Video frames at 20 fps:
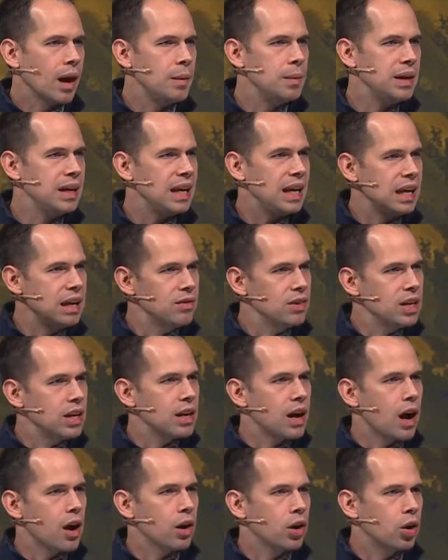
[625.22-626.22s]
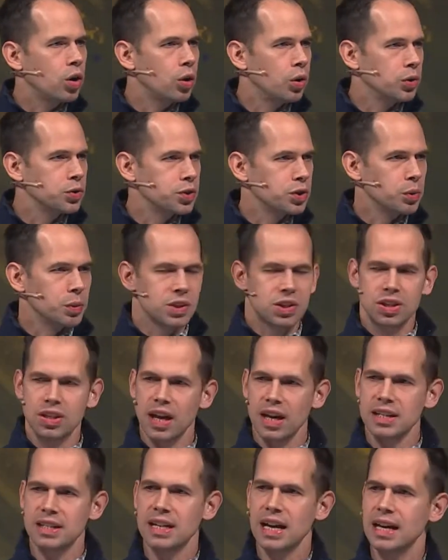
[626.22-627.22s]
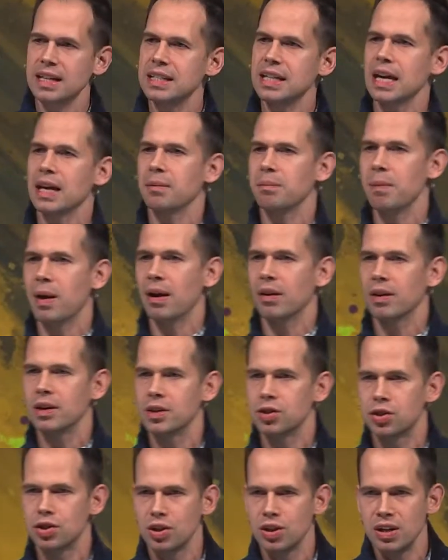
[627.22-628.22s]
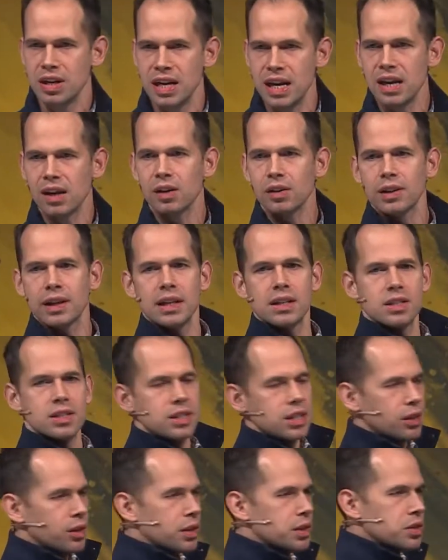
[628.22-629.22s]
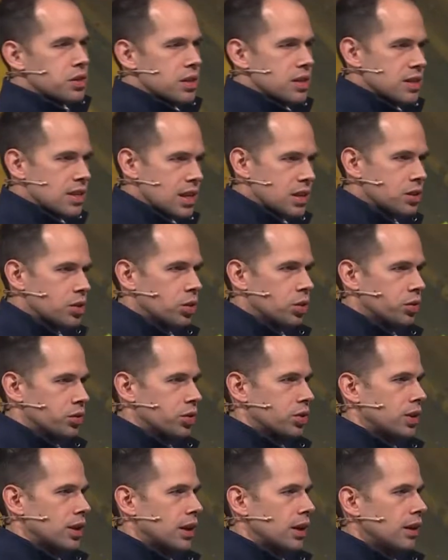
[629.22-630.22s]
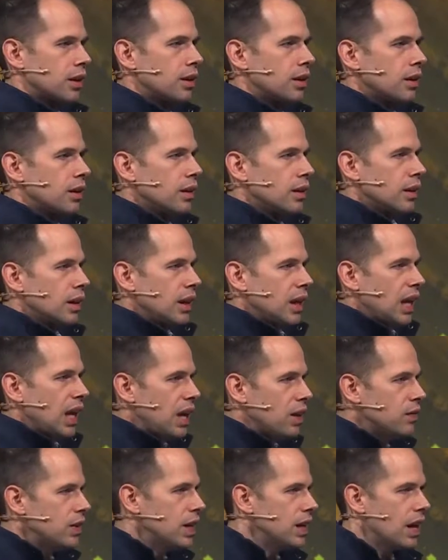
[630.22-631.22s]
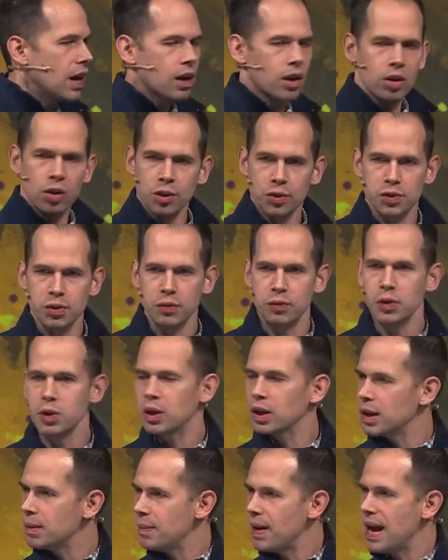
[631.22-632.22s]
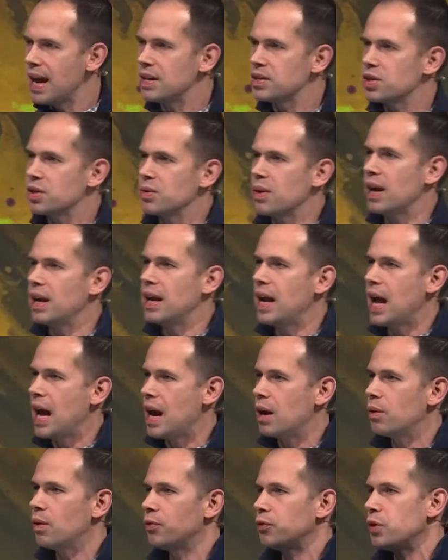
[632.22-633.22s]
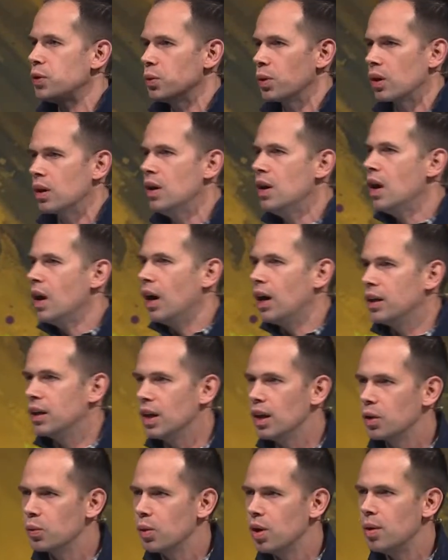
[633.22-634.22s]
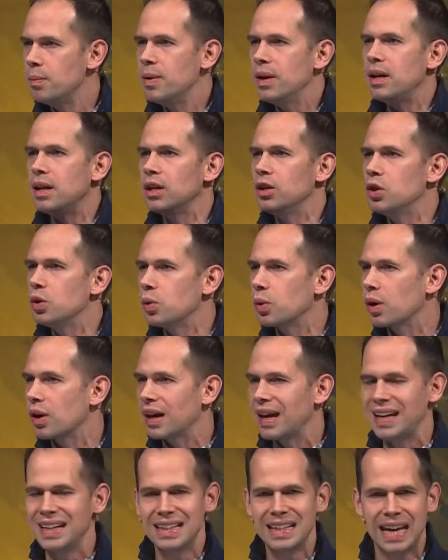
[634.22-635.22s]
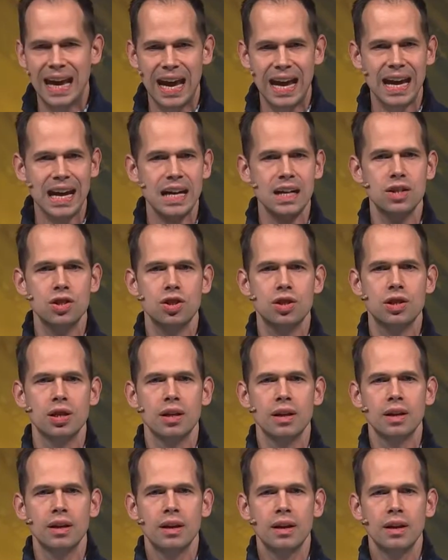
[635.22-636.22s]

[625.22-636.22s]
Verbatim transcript: I mean, even in our culture, which does not take marriage nearly as seriously as this culture did, even in our culture, if you could imagine right now, if you were a young woman and you were engaged,